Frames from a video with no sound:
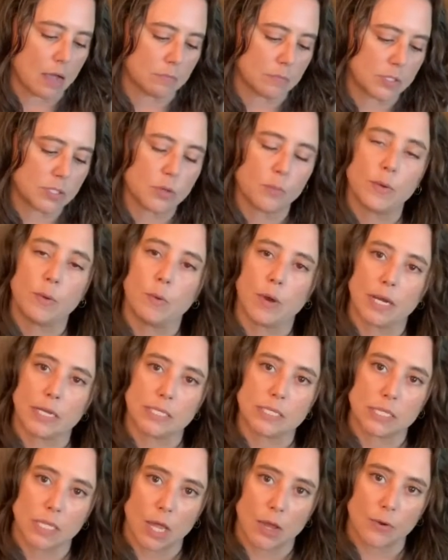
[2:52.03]
So we wanna
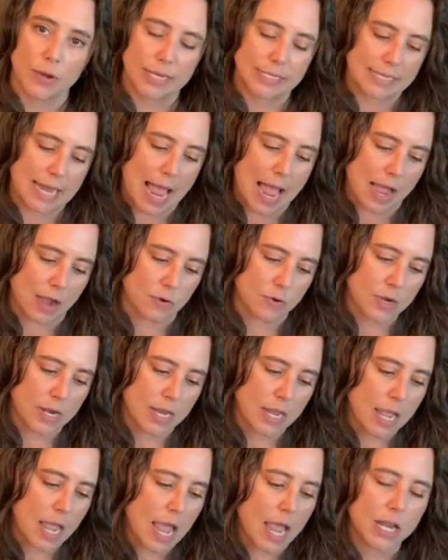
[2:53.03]
slow it
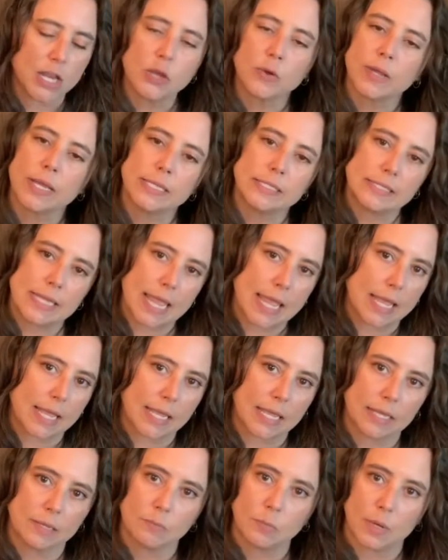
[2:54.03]
down. And you can
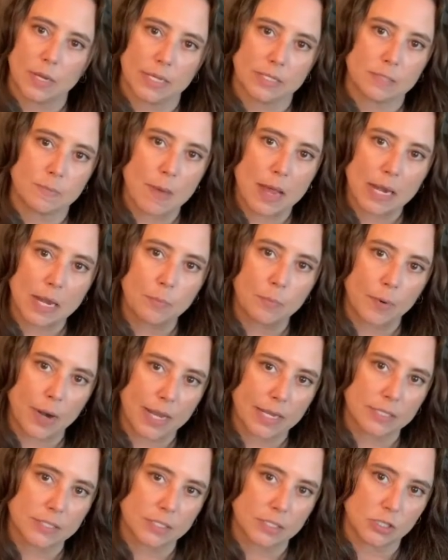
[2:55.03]
take as many
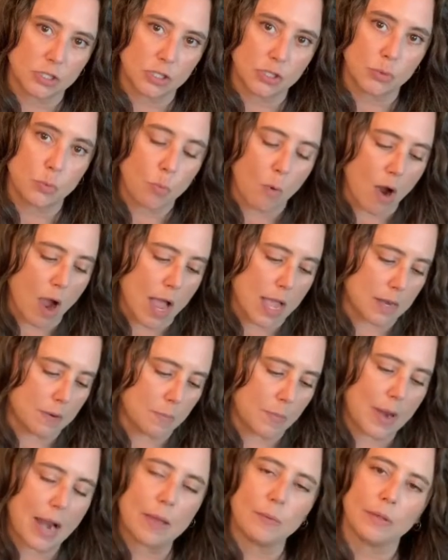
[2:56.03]
breaks as you
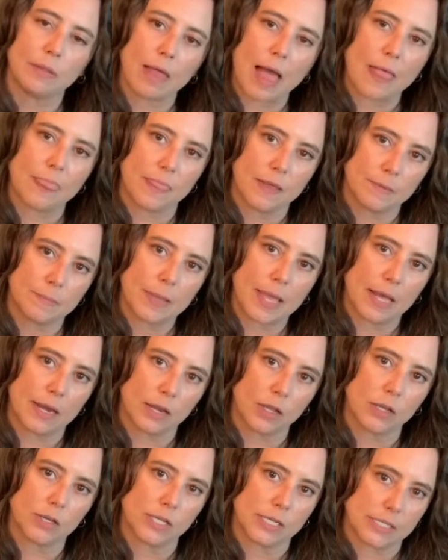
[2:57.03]
want, but I would let them get
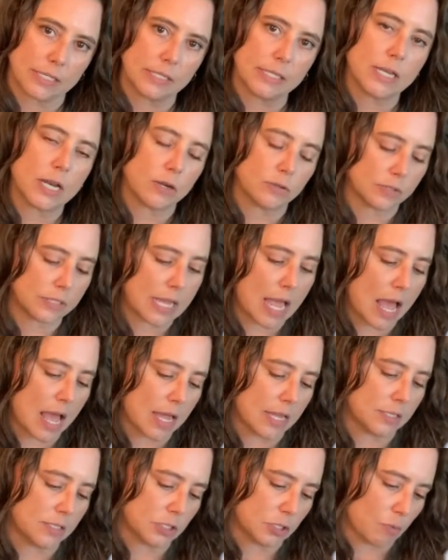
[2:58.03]
a good
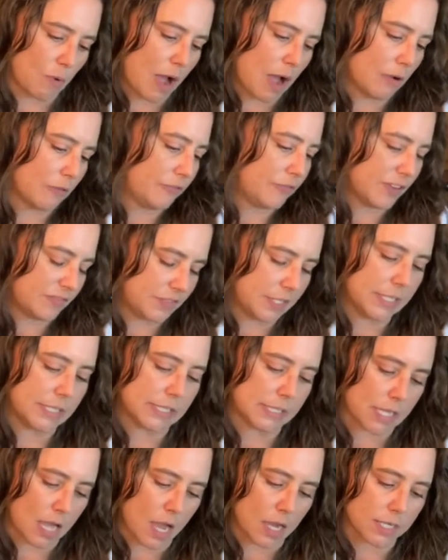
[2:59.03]
10, 12,
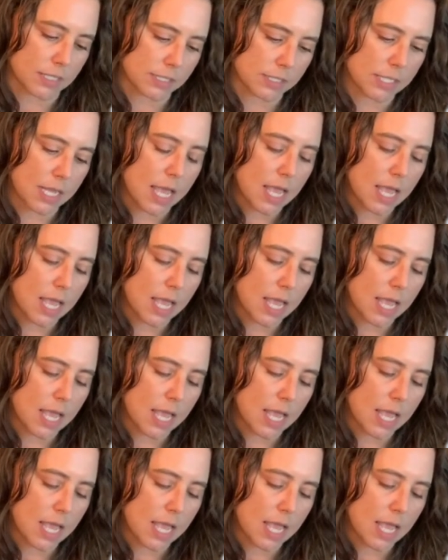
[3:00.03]
15 sucks.